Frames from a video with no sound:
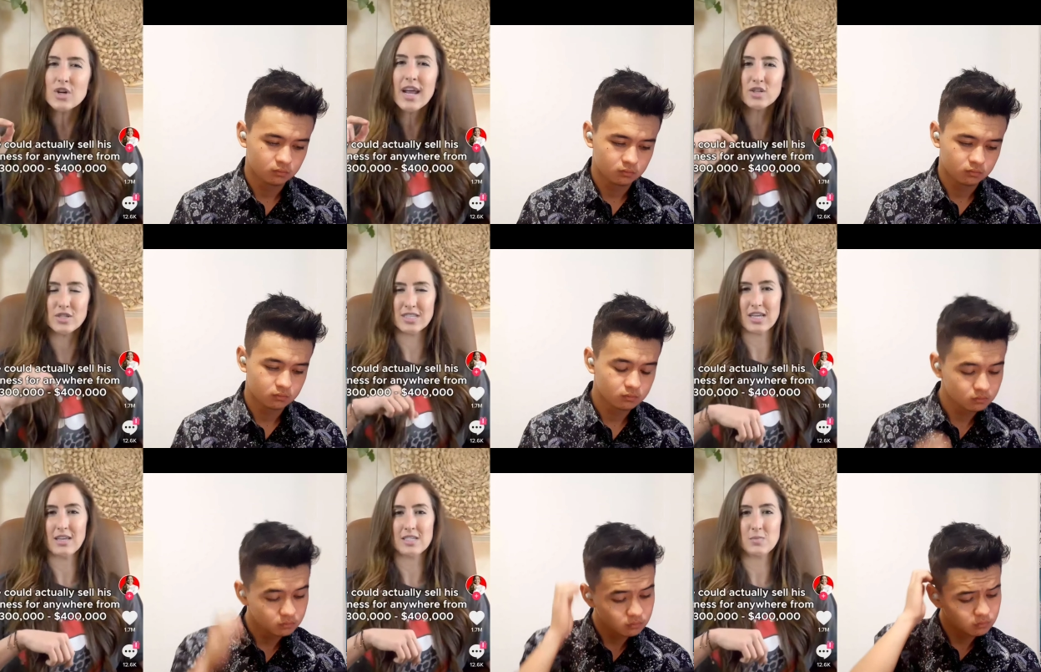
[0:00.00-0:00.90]
Speaker 1: sell his
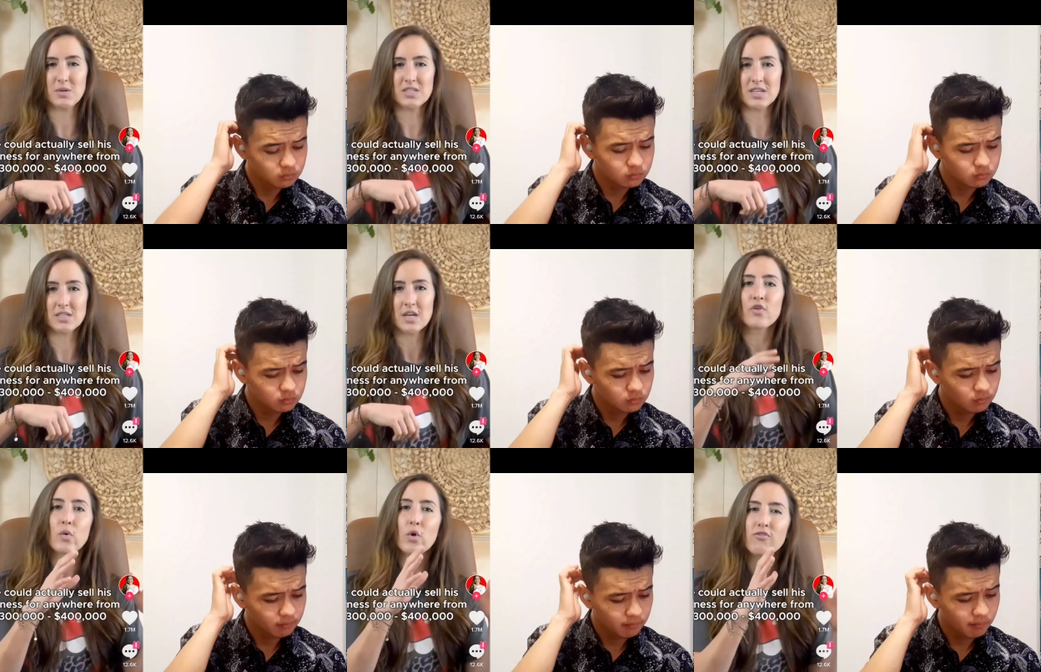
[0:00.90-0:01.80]
business for anywhere
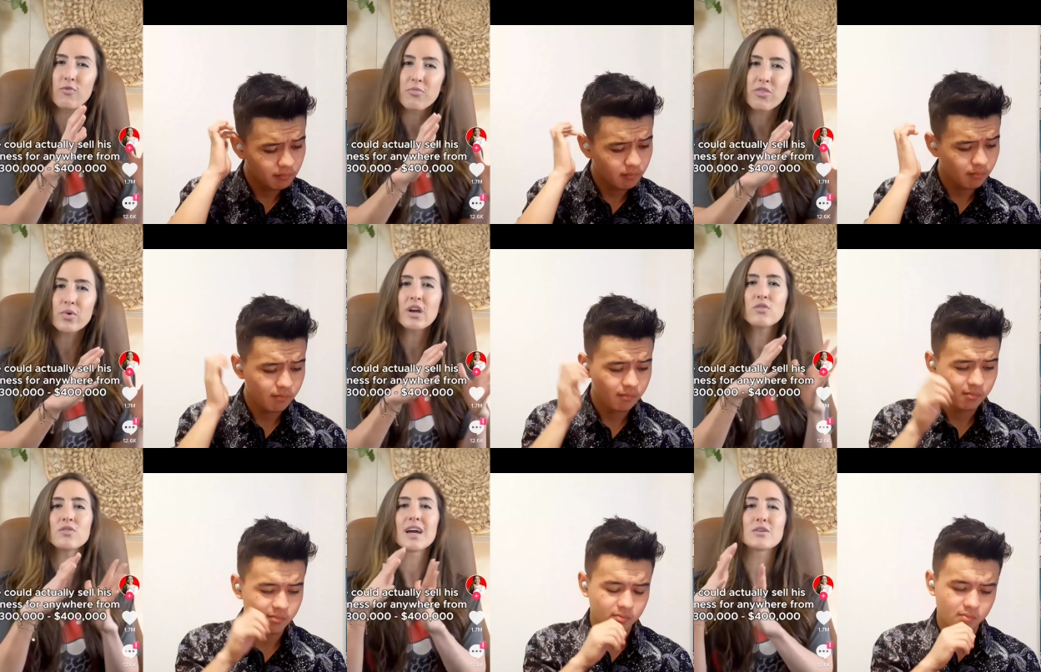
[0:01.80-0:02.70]
from
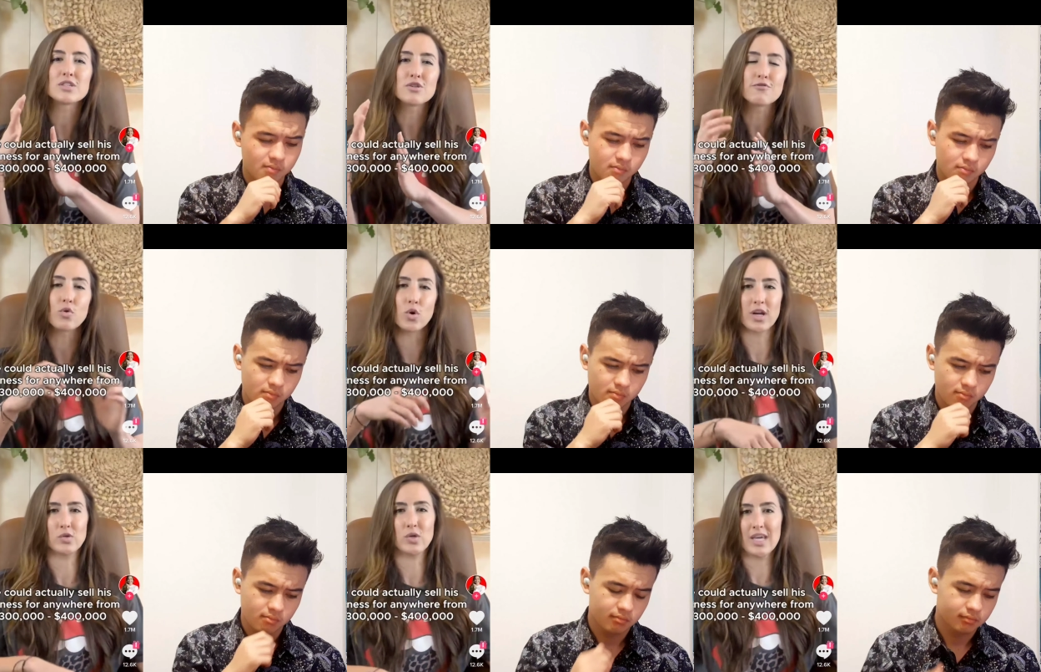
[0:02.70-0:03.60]
300000 to
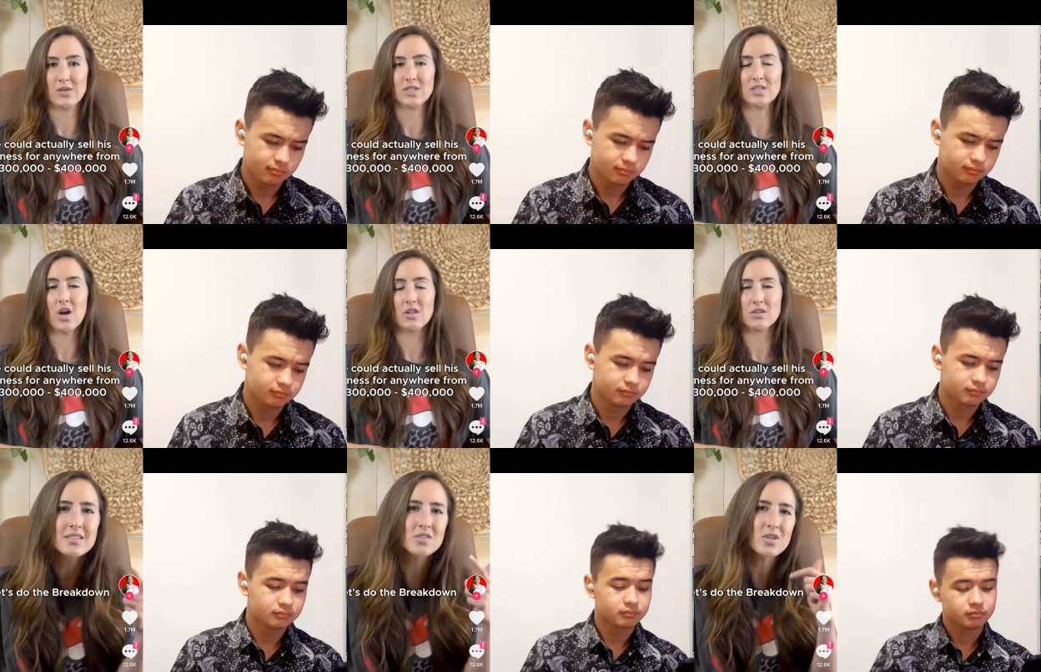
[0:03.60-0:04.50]
$400,000. So
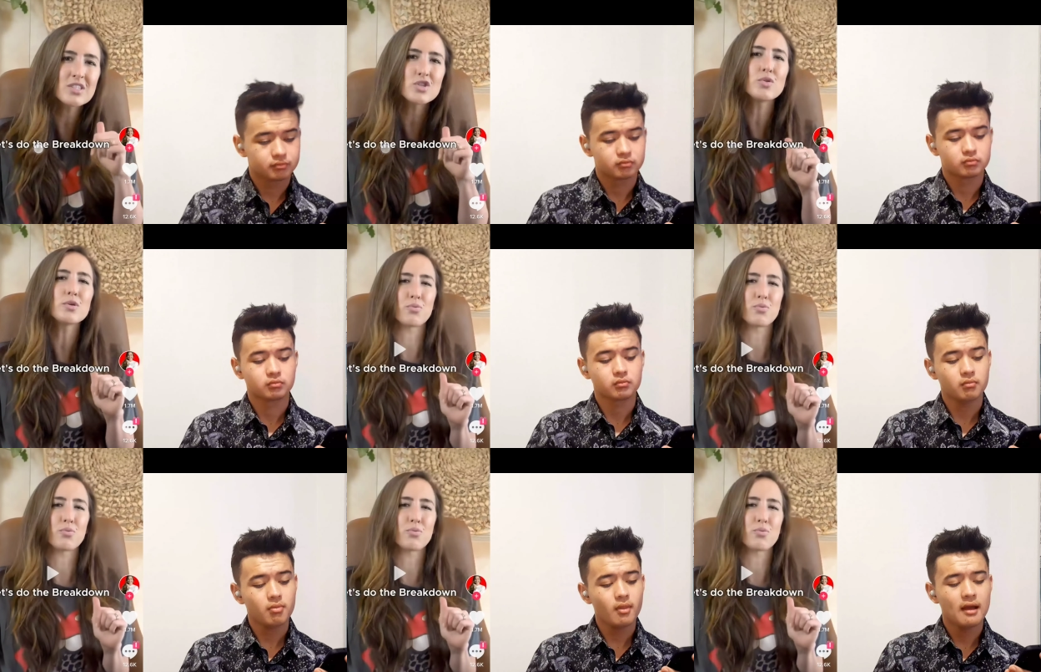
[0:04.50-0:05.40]
let's do the breakdown.
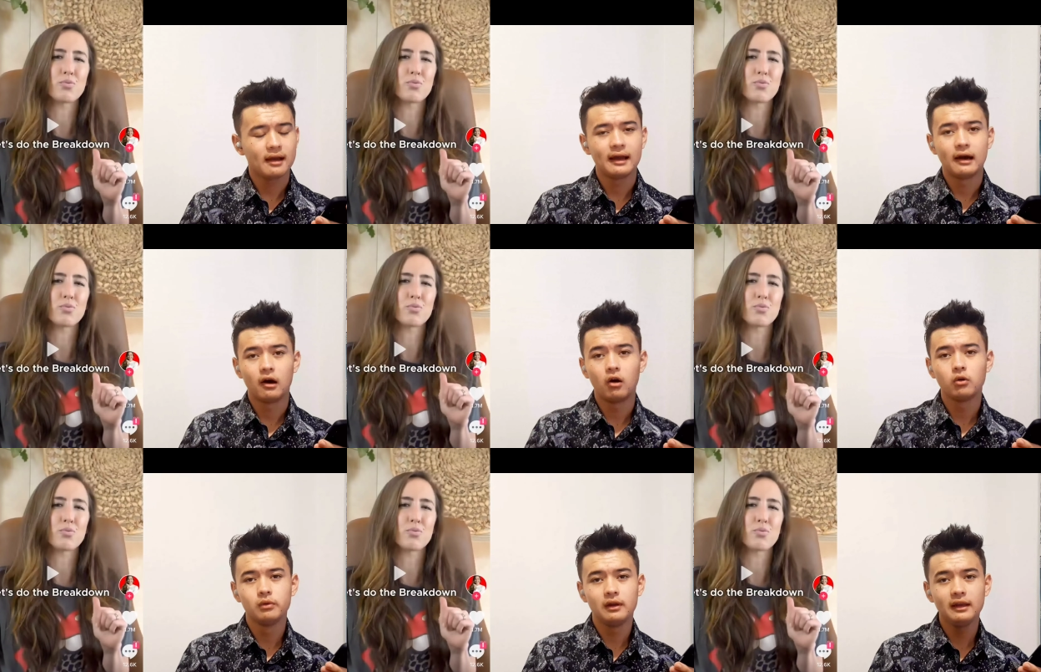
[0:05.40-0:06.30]

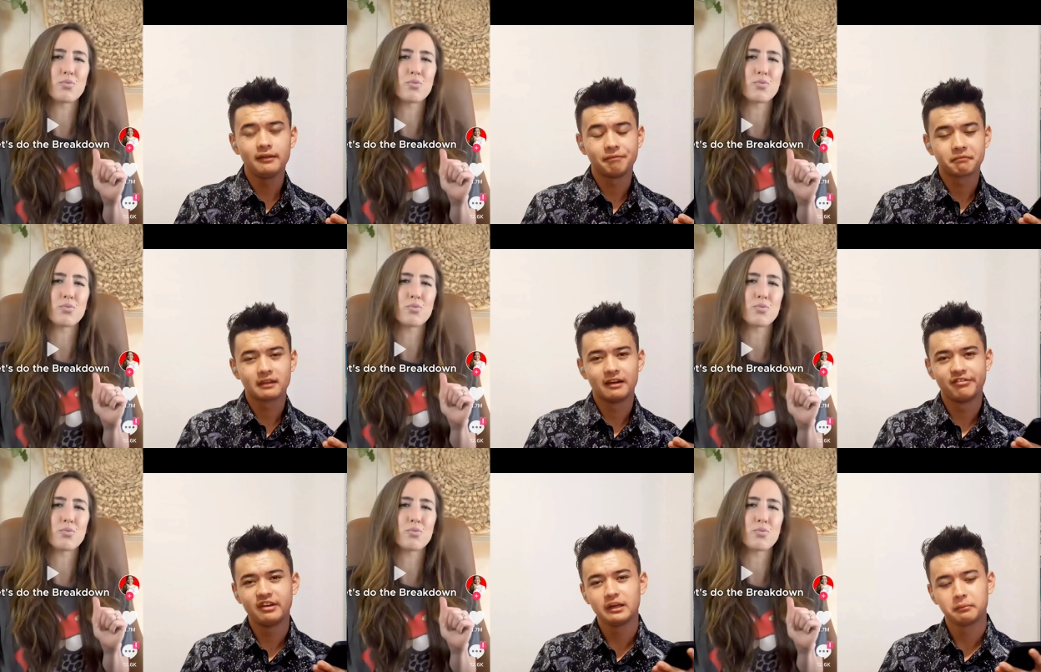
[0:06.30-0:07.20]
Speaker 2: Holy a
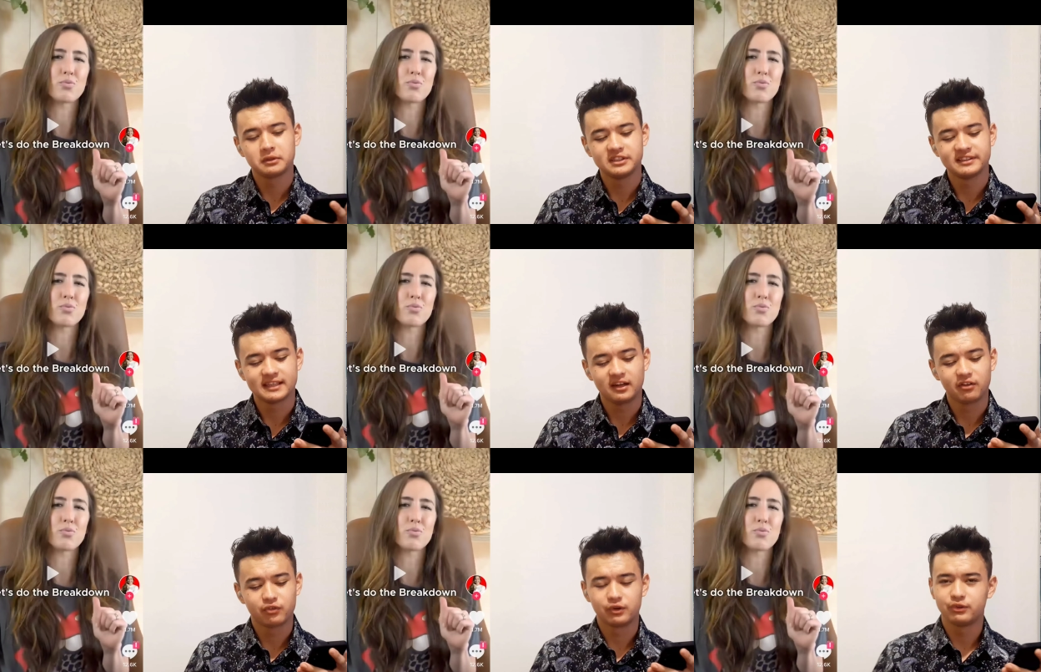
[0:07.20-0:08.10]
vending machine selling
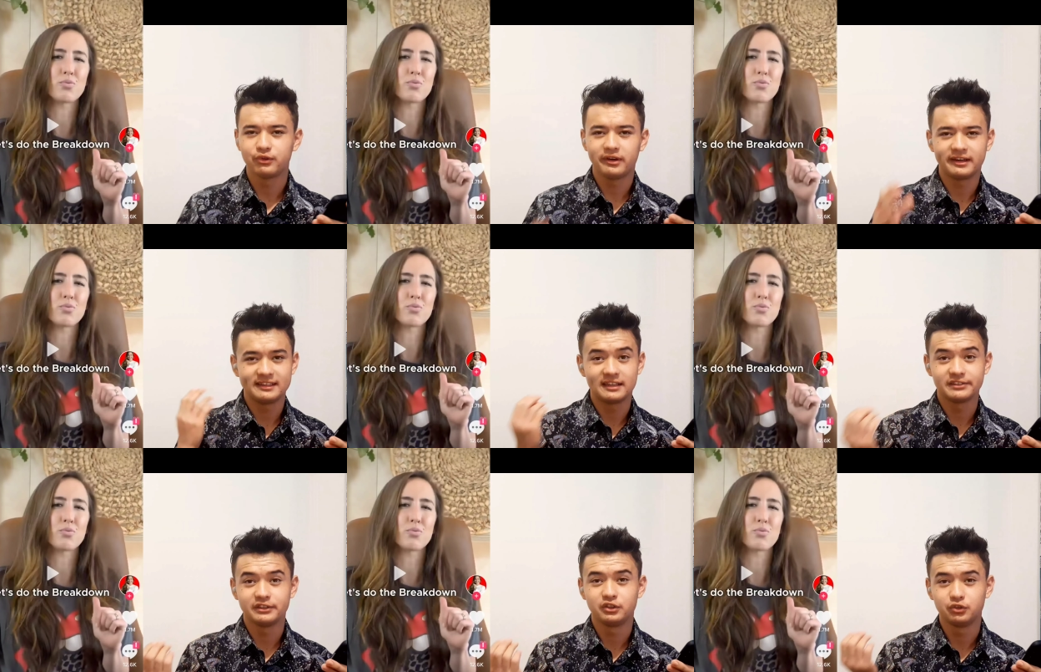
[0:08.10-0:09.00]
for
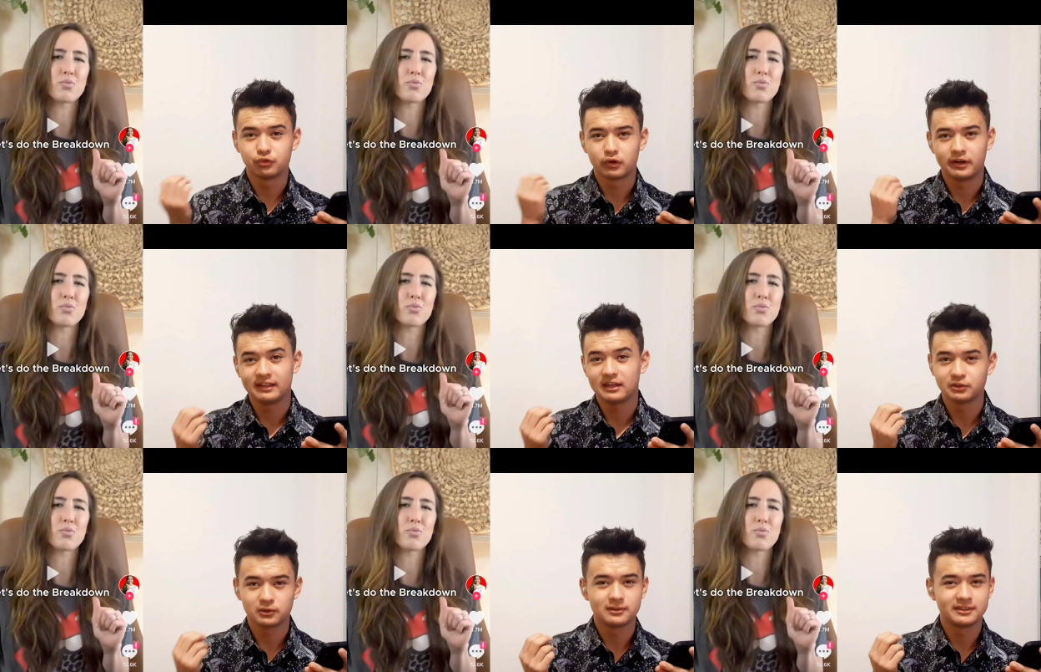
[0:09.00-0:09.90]
300000 to
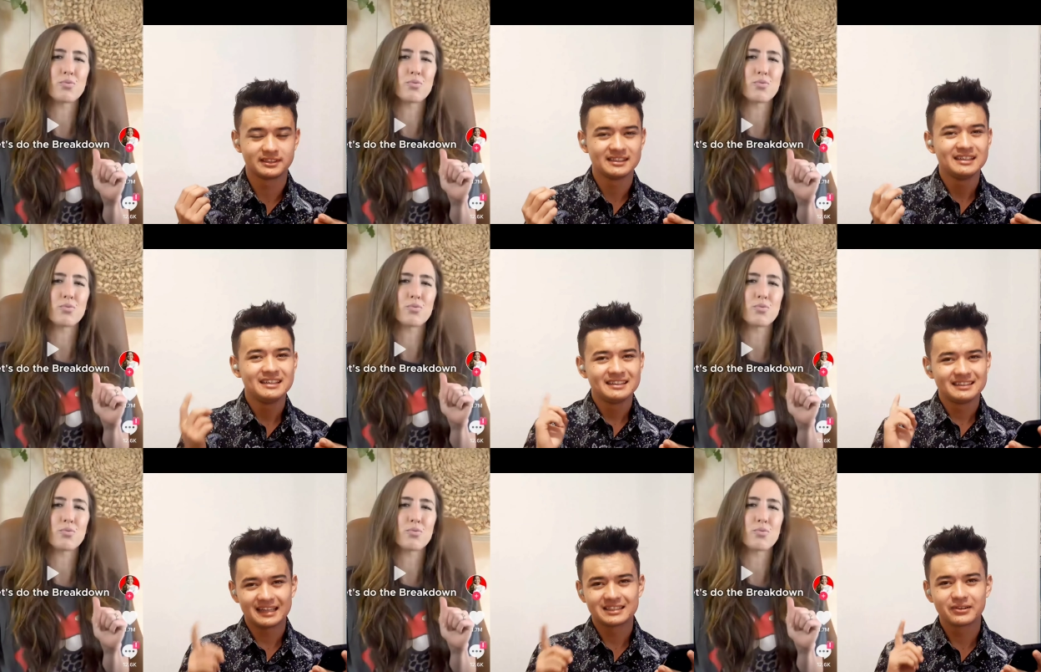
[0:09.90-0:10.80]
$400,000.
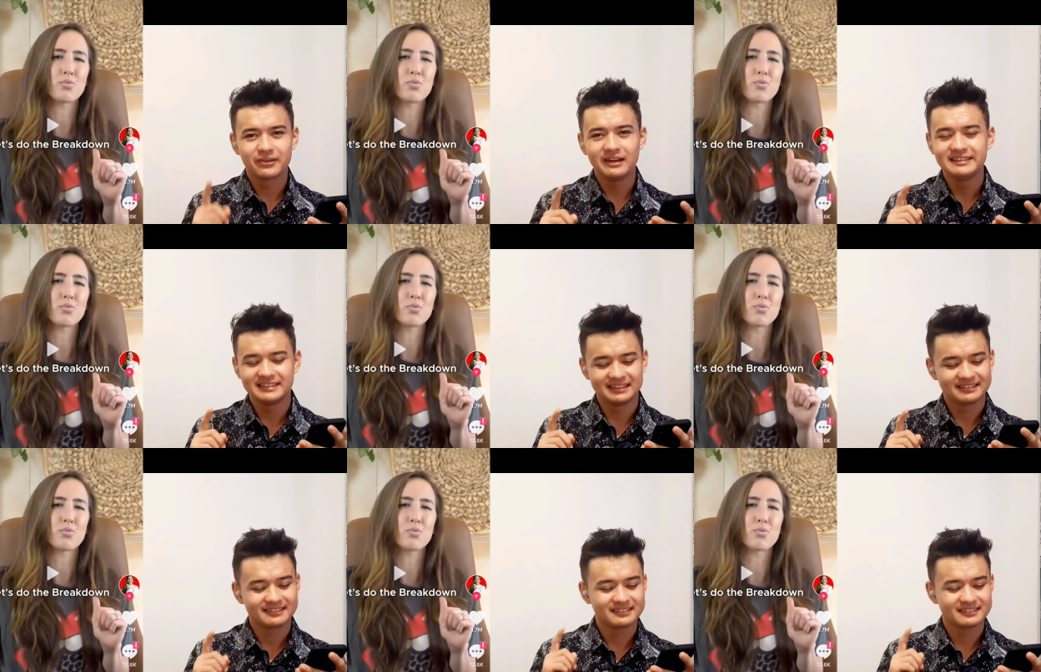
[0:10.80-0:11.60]
That's crazy.